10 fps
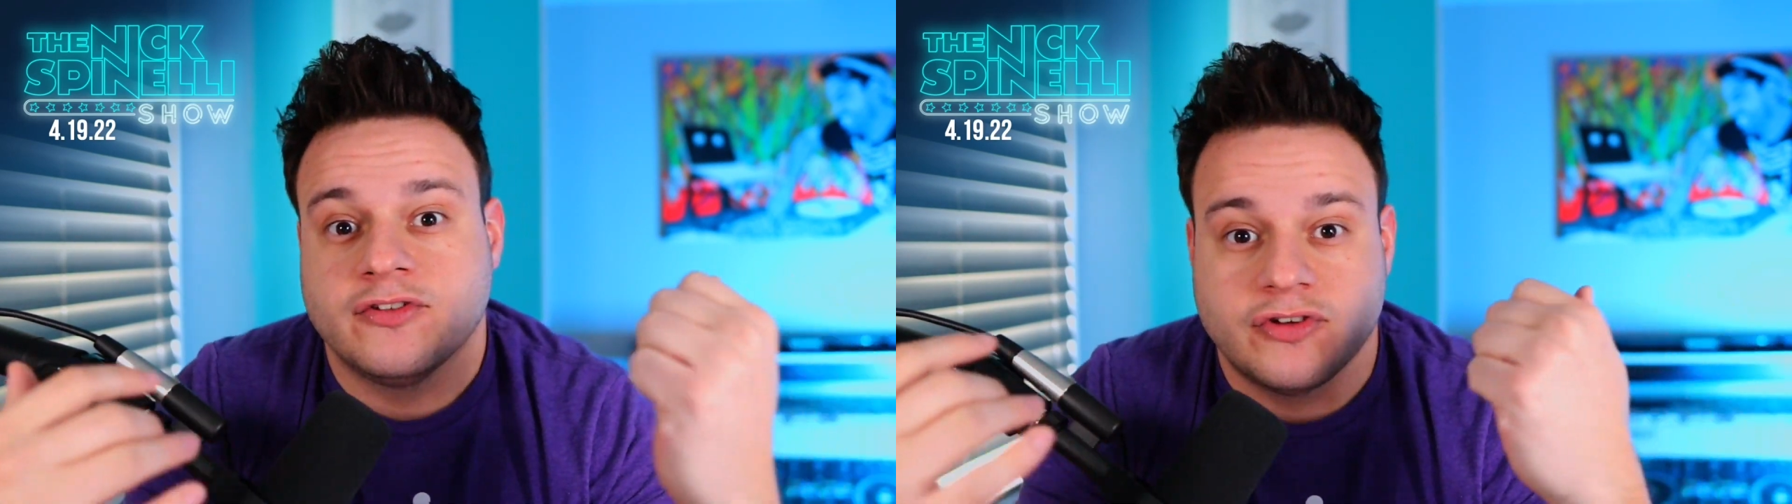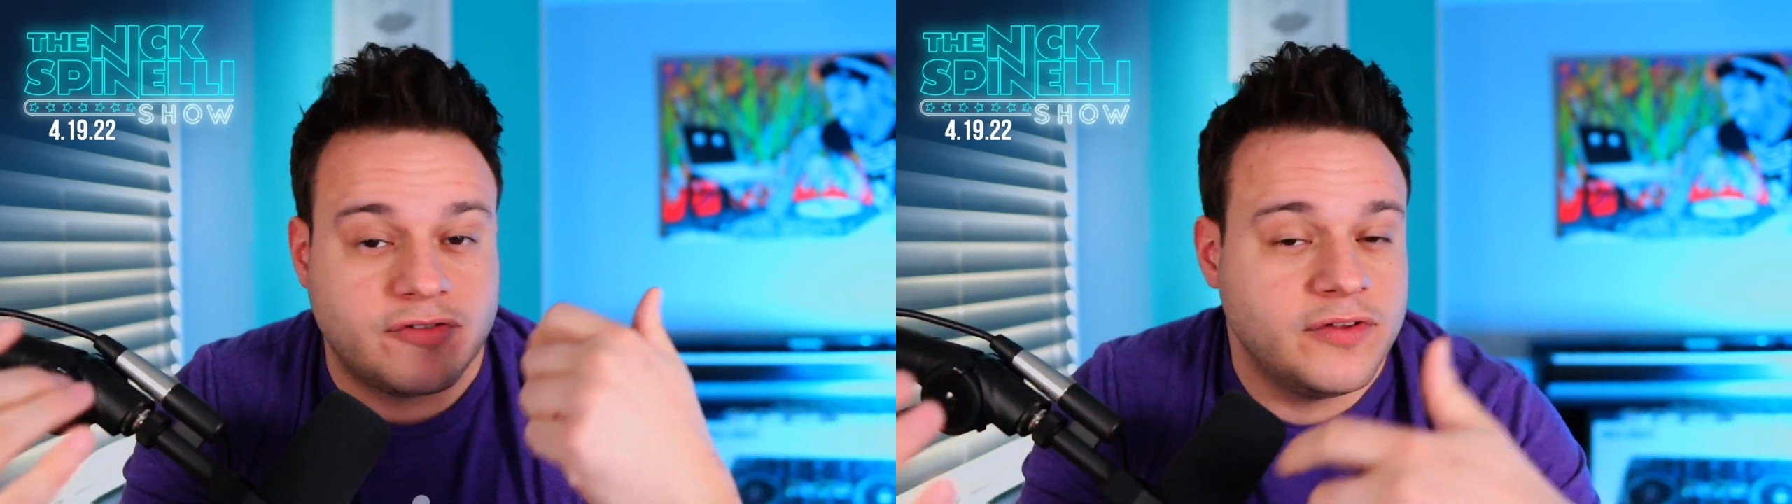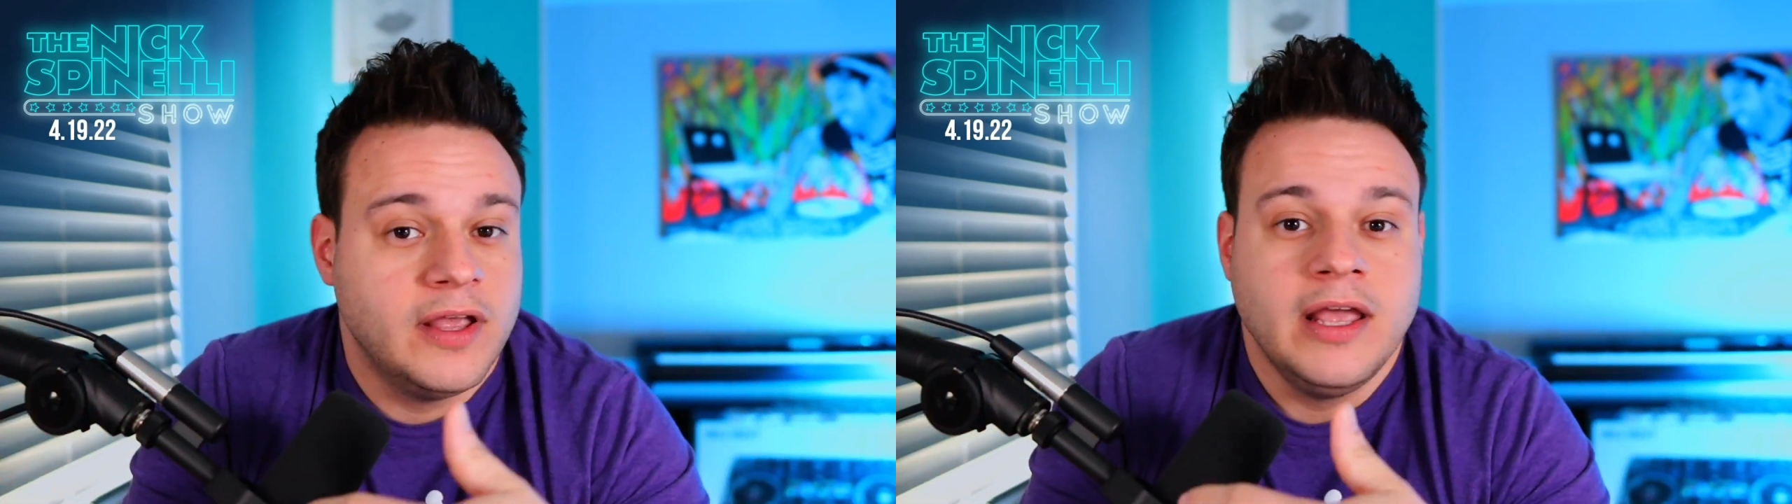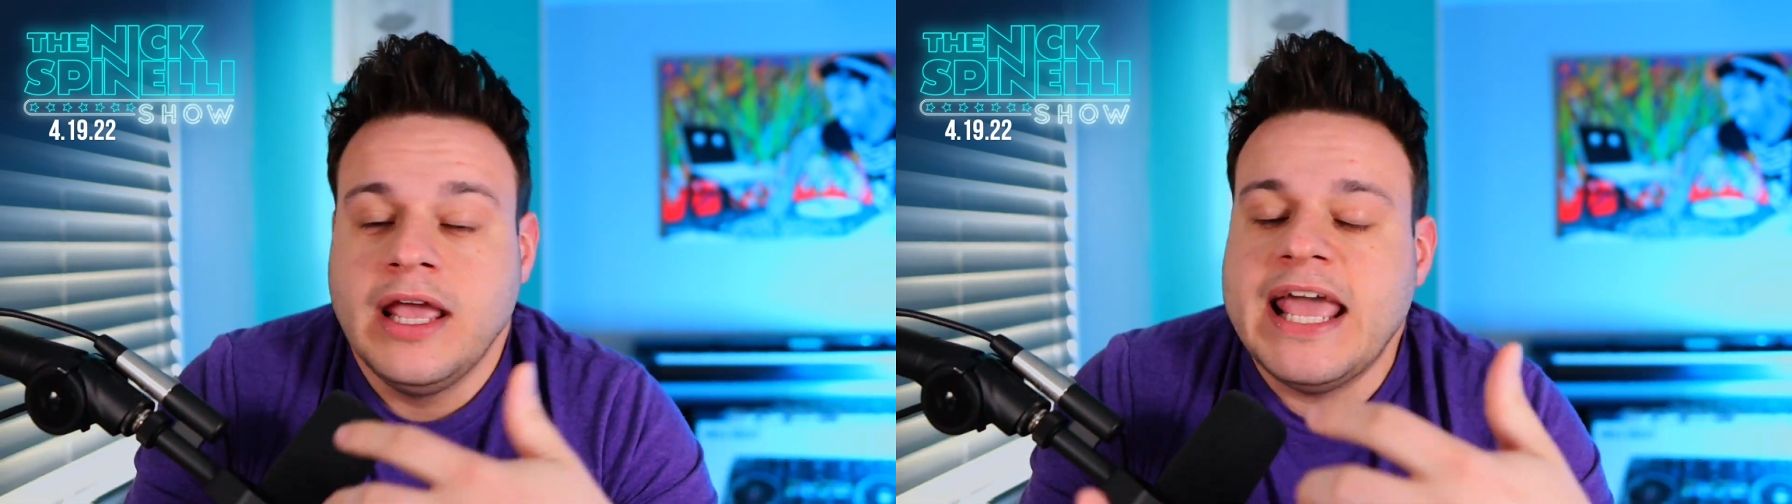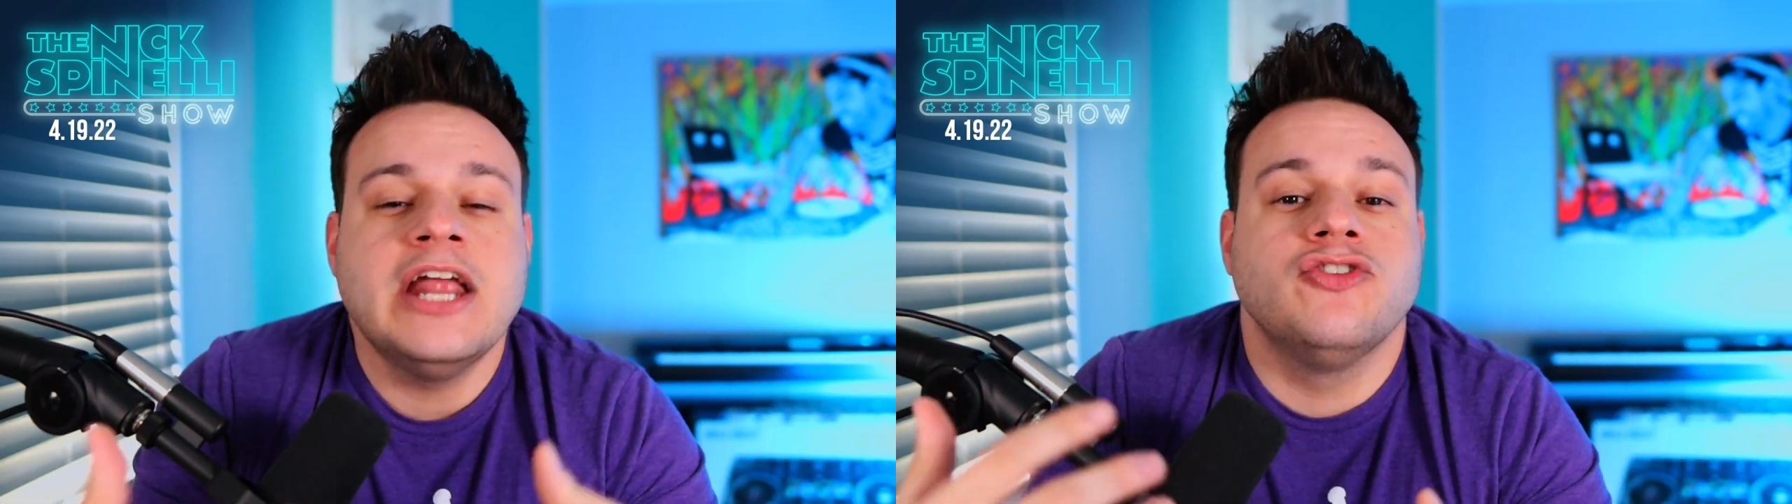and just
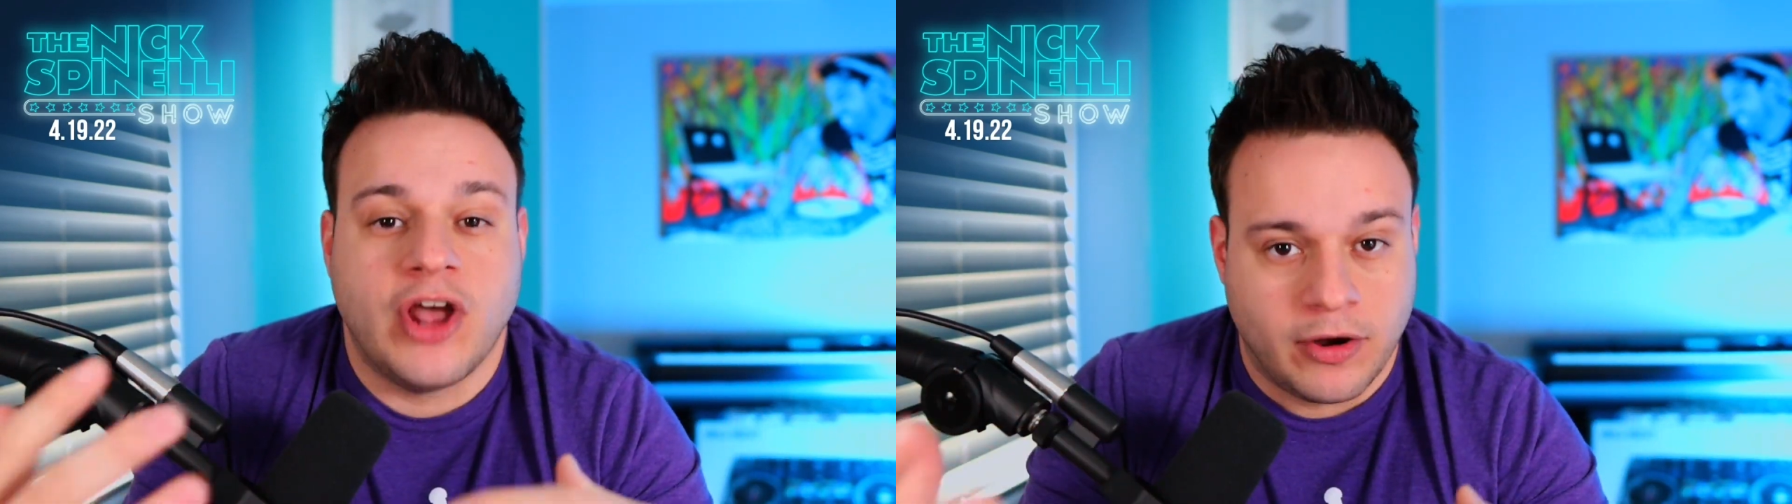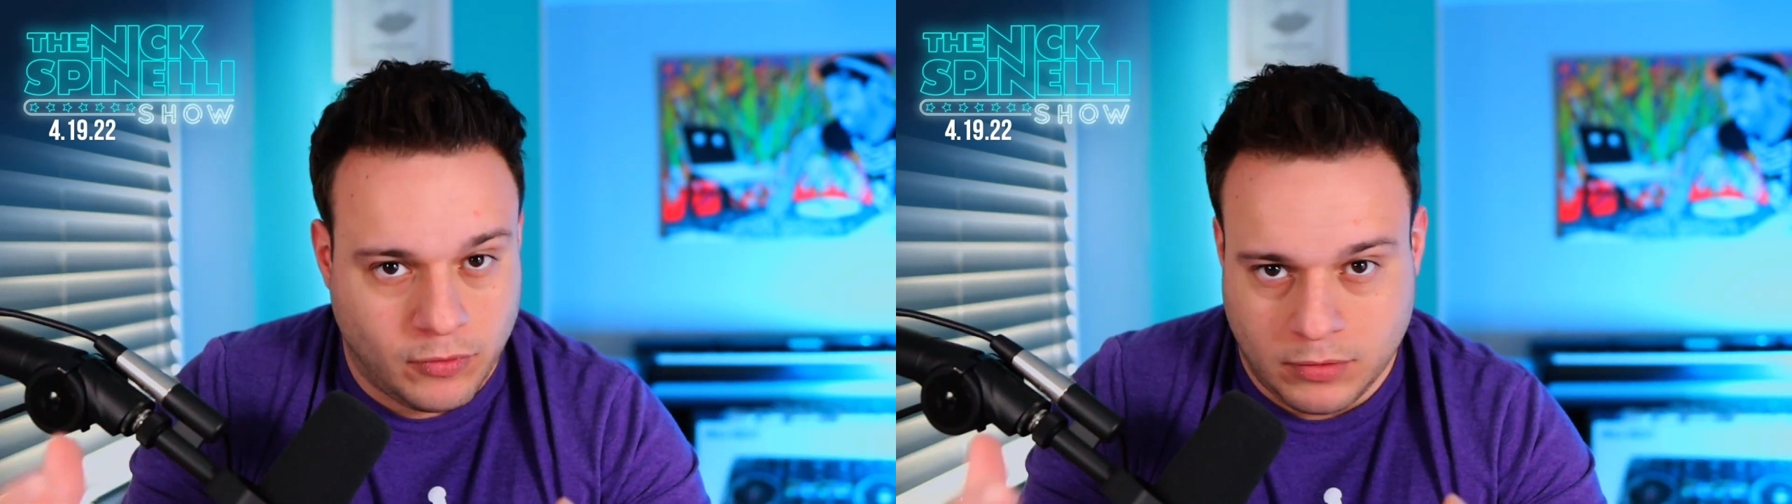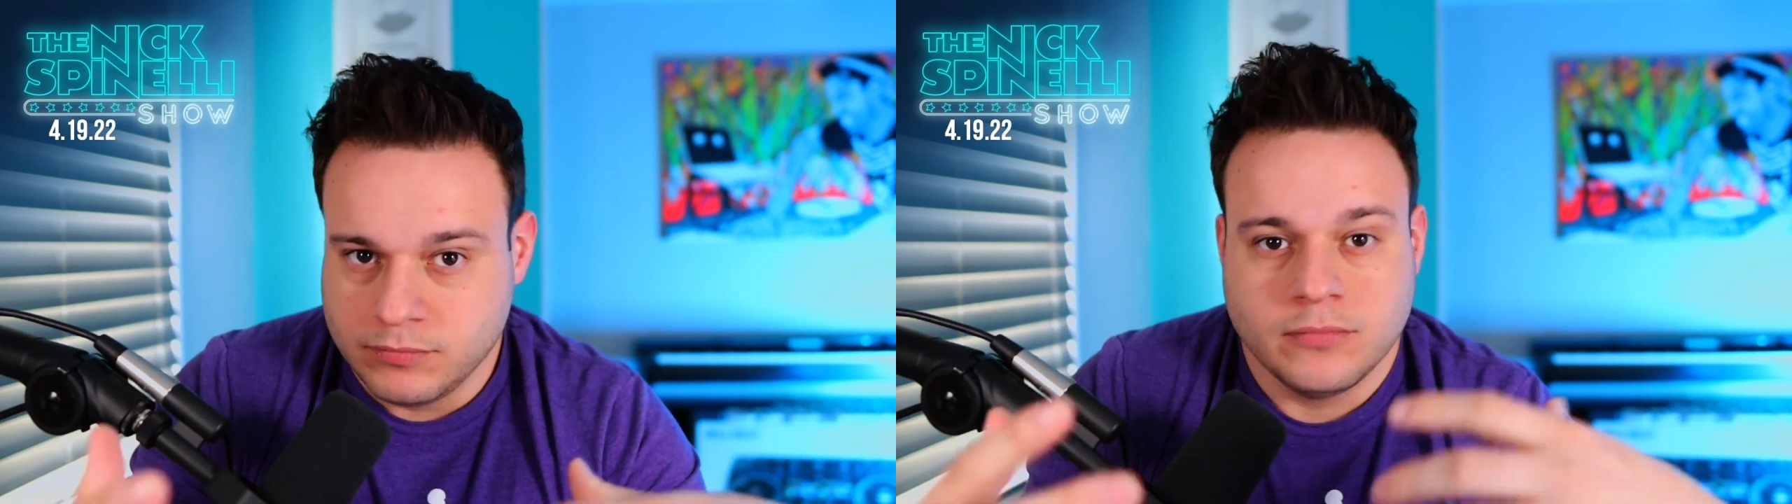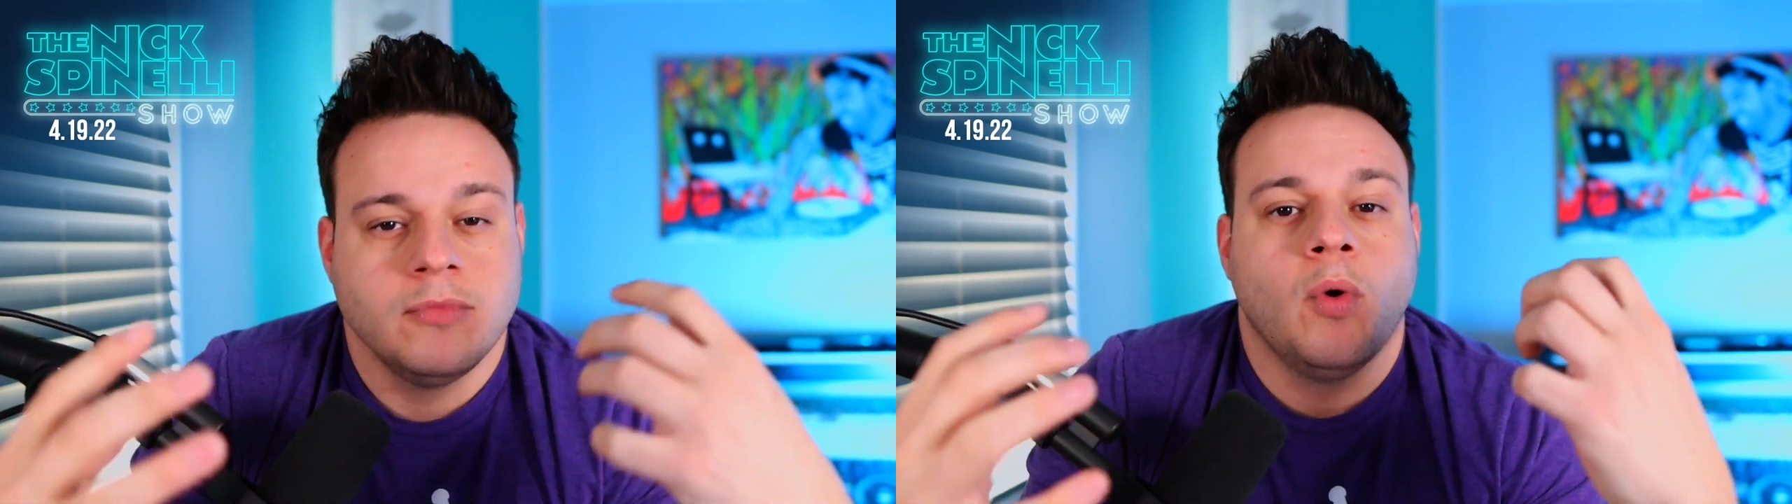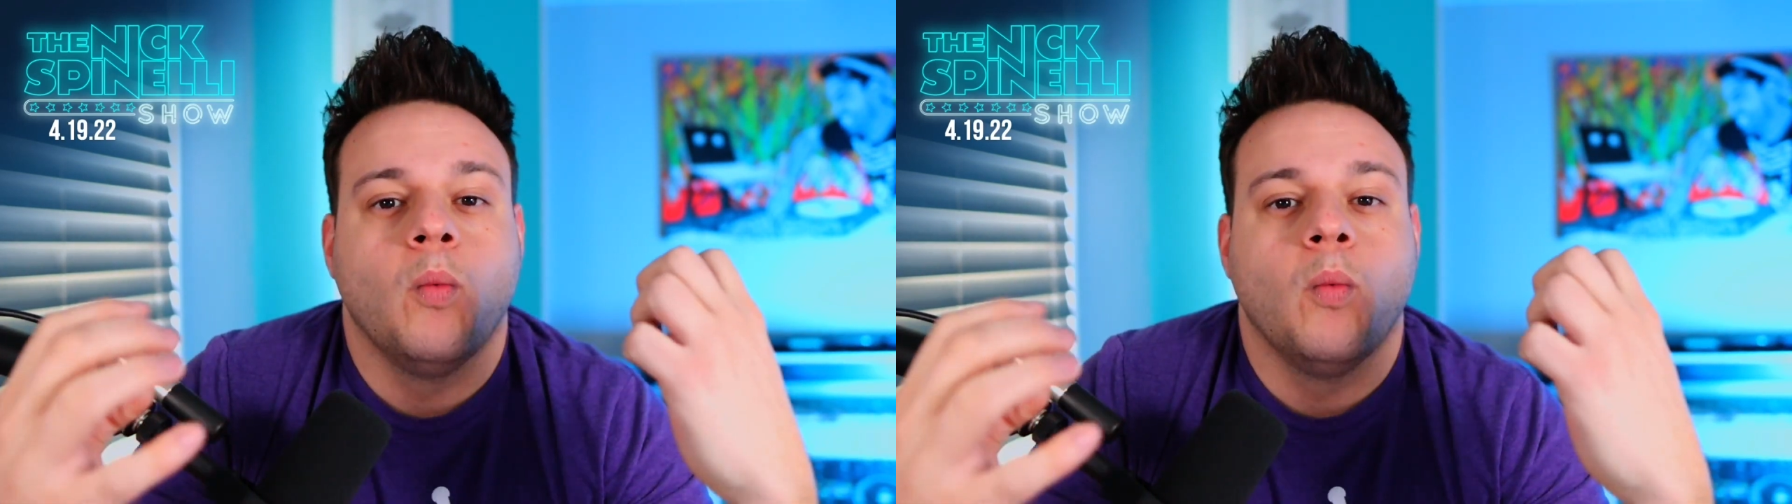in general,